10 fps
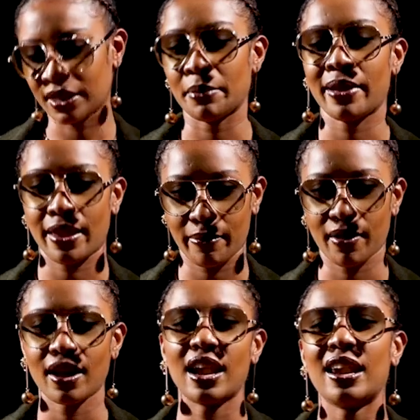
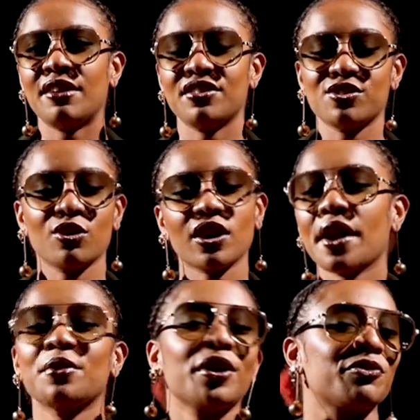I love that song. Now
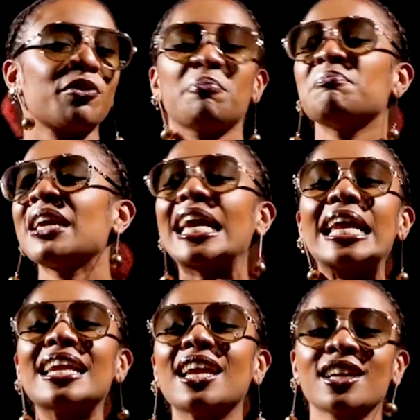I know it from
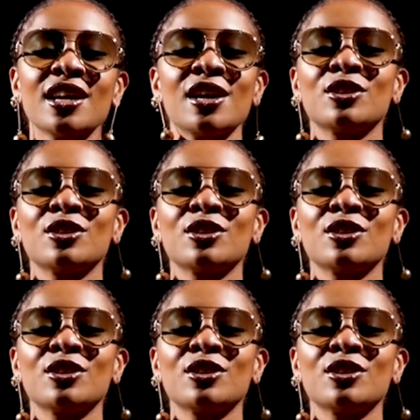beginning